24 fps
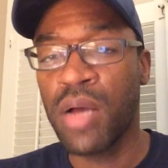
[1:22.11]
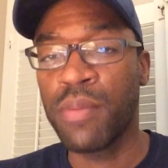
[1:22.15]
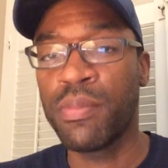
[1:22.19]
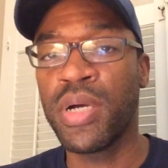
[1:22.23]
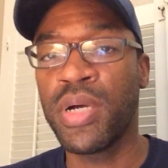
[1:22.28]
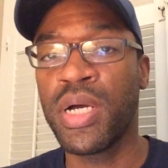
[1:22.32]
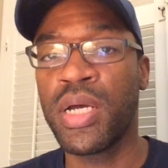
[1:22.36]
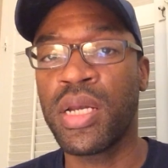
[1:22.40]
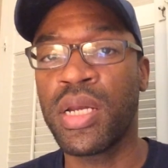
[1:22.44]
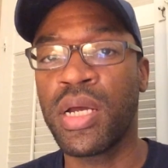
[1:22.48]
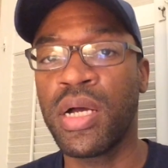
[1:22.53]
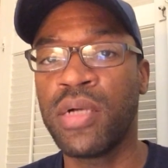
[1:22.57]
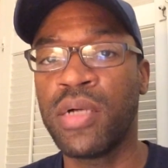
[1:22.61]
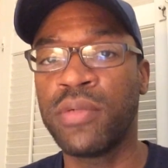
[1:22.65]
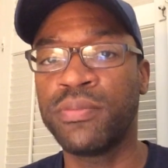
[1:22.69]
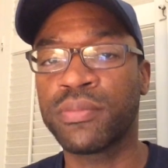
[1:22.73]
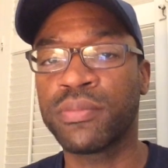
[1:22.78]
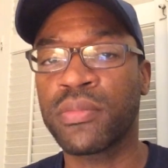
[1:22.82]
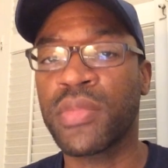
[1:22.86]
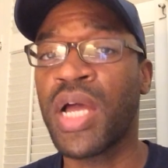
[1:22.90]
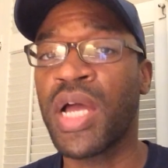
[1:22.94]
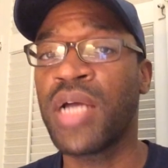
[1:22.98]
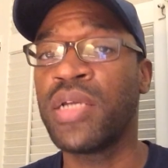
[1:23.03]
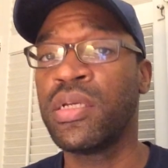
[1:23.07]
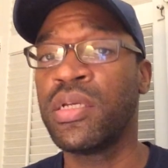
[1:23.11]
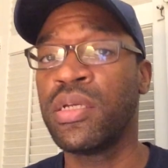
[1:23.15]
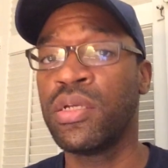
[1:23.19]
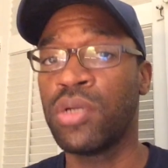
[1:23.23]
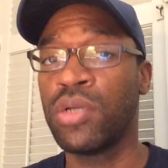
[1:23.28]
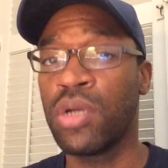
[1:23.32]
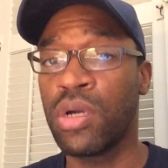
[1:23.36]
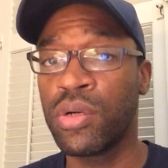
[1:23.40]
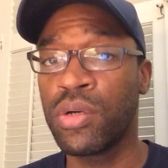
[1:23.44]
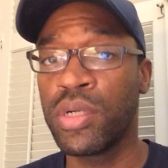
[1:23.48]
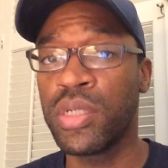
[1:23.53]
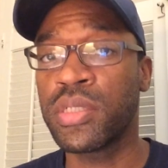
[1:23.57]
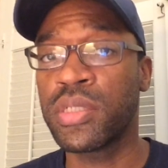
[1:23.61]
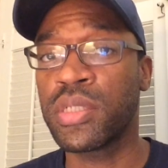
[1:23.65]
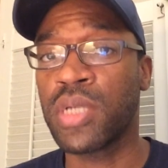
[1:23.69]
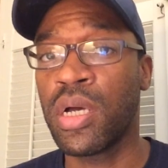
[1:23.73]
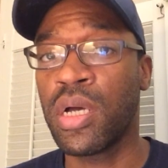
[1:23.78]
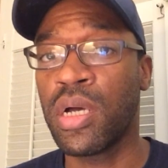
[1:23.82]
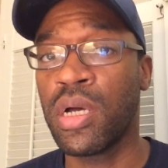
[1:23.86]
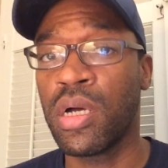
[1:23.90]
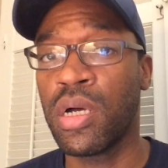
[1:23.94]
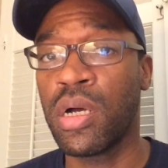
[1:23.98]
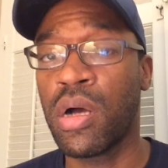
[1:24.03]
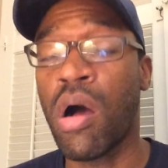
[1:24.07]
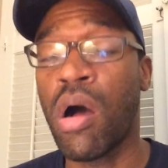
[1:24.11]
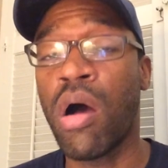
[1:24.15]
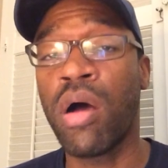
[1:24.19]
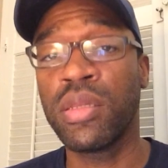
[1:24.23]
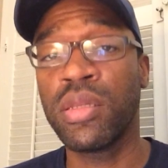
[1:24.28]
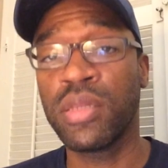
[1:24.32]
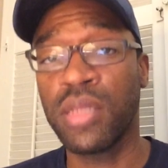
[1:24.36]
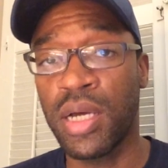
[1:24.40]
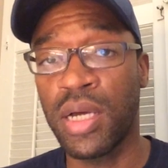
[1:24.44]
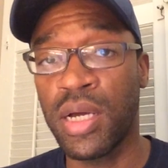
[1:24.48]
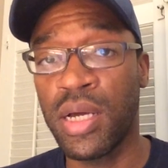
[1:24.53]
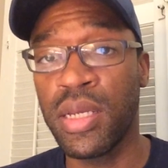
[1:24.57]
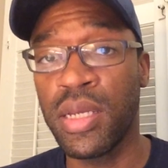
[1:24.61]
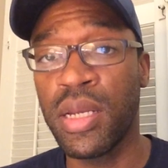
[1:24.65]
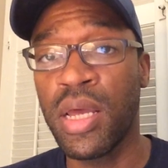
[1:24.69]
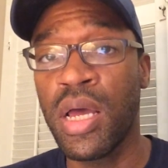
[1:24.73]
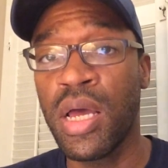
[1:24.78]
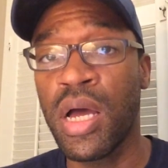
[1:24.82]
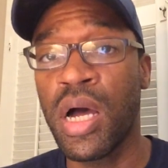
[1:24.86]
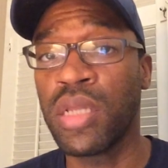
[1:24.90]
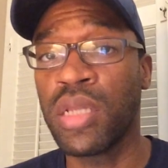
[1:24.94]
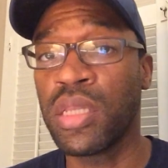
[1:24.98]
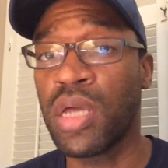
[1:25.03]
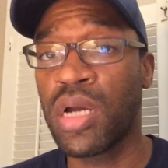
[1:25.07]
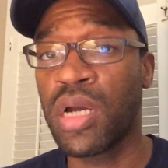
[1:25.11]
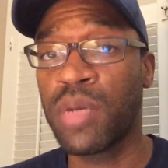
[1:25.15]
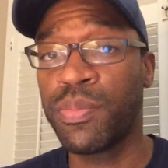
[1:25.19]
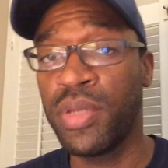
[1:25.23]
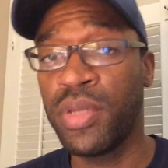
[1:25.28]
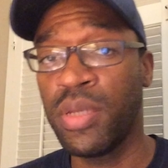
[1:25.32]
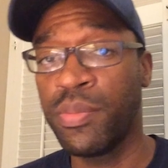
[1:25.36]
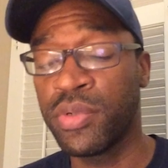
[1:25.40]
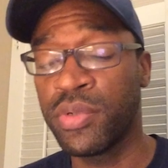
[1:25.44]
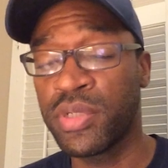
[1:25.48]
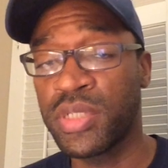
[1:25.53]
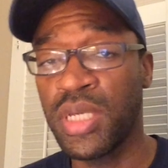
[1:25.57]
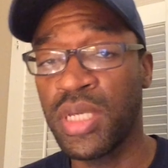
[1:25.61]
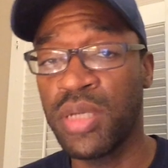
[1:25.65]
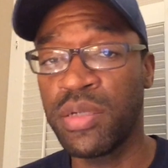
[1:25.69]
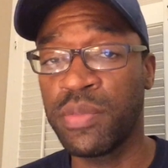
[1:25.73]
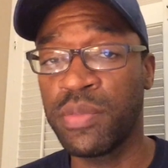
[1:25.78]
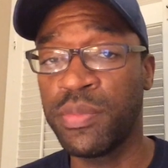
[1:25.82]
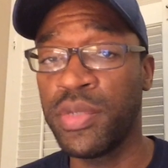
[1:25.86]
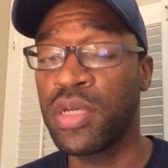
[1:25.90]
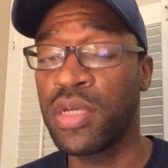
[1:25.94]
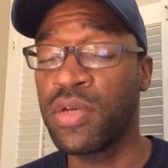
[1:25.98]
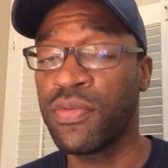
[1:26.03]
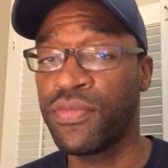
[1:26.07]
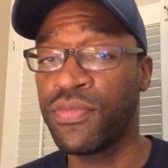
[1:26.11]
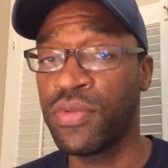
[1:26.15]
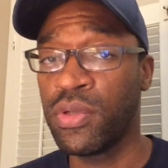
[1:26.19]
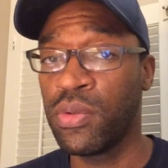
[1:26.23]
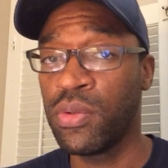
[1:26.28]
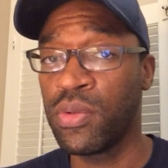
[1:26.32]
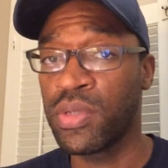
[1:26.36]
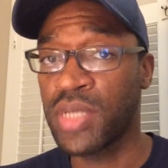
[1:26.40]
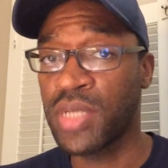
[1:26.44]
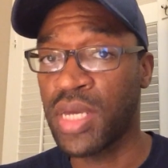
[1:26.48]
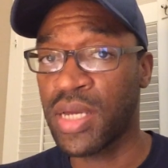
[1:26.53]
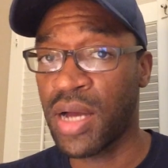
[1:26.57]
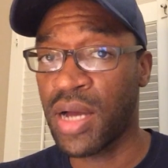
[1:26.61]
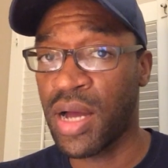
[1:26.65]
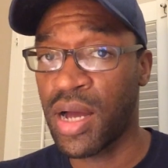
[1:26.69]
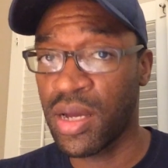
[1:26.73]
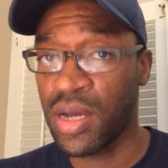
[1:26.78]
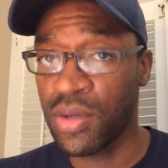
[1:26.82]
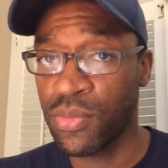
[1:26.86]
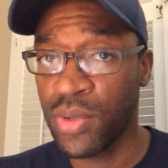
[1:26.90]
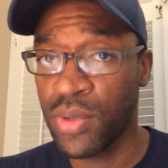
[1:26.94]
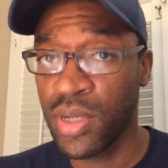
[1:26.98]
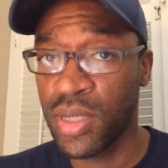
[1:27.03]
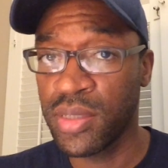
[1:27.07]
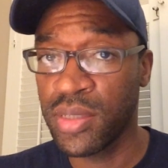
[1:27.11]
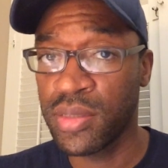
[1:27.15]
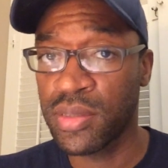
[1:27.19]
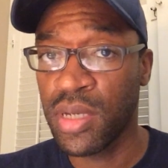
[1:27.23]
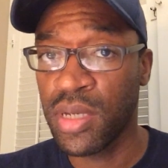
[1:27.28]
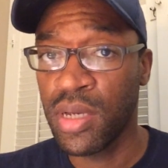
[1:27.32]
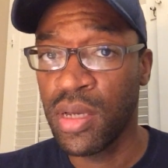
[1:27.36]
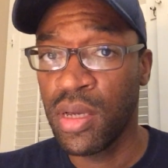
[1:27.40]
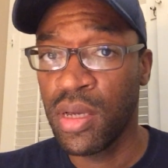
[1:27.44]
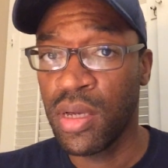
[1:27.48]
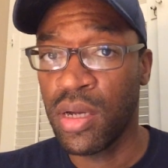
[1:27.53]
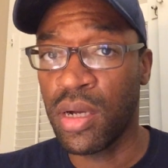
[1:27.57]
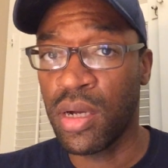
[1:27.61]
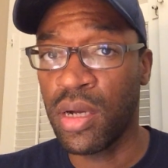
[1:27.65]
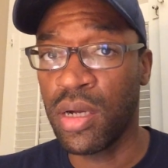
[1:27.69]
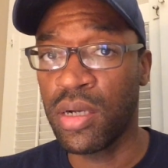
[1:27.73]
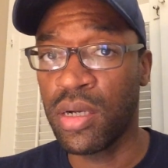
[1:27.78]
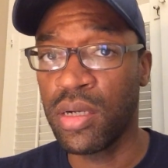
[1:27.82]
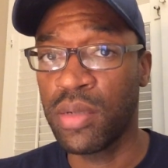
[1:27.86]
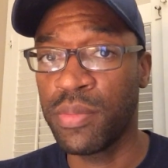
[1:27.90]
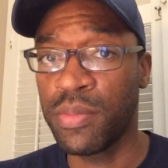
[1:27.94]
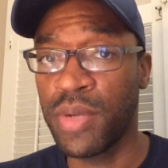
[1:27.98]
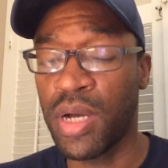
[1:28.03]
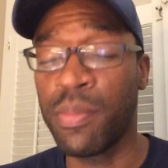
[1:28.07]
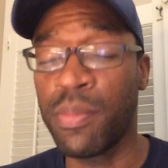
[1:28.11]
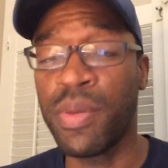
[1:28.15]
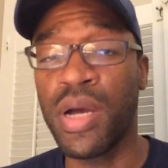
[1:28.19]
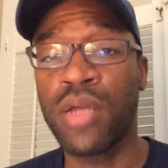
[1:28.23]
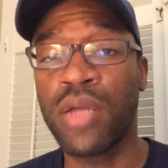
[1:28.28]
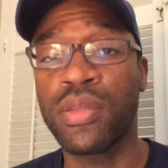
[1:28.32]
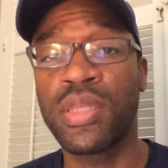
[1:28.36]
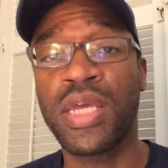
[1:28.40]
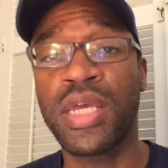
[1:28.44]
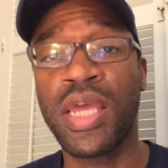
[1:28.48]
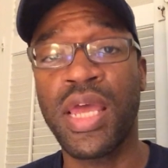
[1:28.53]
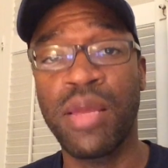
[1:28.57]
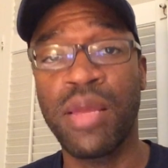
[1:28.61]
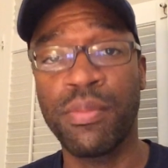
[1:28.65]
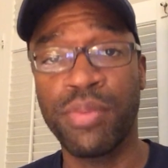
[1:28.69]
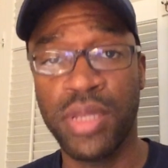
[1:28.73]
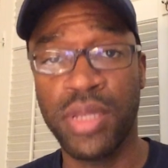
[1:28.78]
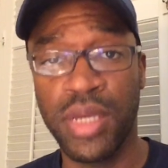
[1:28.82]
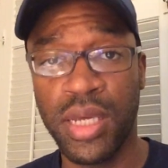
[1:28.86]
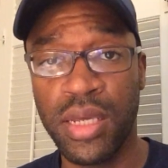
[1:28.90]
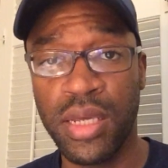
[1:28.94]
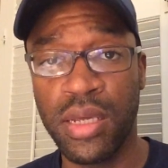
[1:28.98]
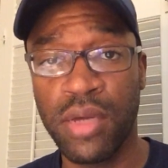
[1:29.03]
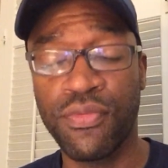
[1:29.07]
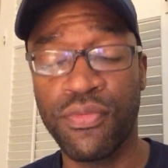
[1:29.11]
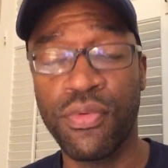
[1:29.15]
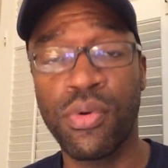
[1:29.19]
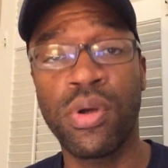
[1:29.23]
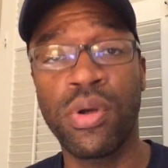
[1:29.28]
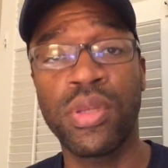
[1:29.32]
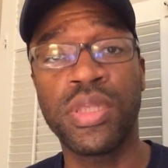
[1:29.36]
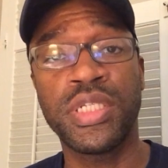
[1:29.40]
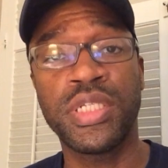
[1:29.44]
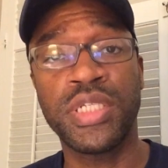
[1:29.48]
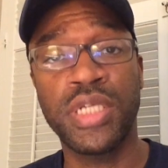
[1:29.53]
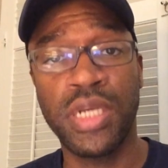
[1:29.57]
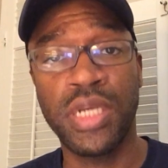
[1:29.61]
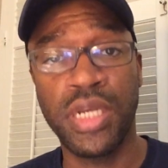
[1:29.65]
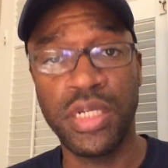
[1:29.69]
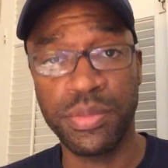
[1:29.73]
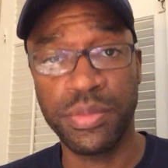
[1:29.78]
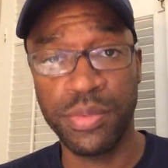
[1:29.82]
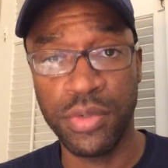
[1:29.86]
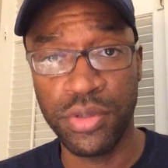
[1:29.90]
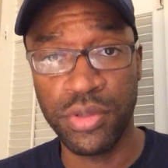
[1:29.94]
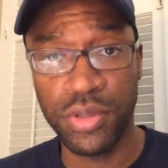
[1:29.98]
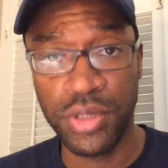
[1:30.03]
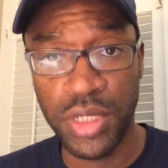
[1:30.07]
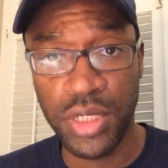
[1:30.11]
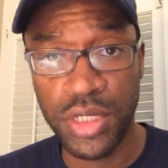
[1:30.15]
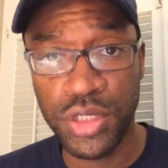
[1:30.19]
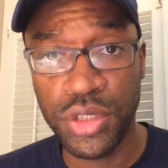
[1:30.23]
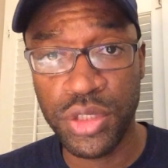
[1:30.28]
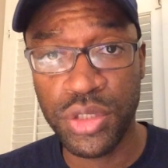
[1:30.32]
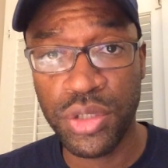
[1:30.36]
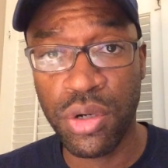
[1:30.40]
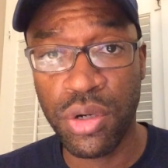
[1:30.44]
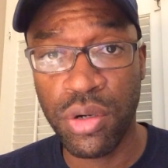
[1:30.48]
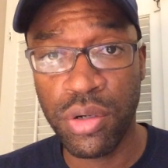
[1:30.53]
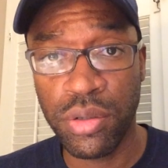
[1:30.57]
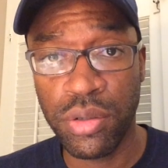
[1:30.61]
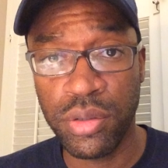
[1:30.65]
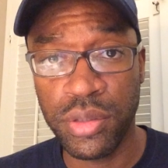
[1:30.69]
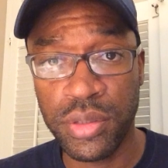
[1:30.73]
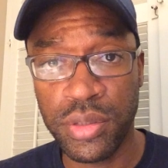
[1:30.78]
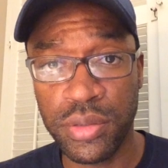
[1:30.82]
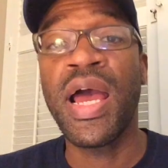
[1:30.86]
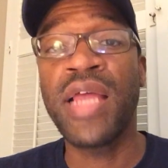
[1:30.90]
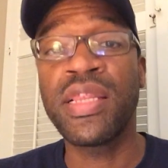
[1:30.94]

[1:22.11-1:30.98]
but um, I did notice uh, online a lot of people seem to be confused like I was um, about the gameplay for the Teenage Mutant Ninja Turtles.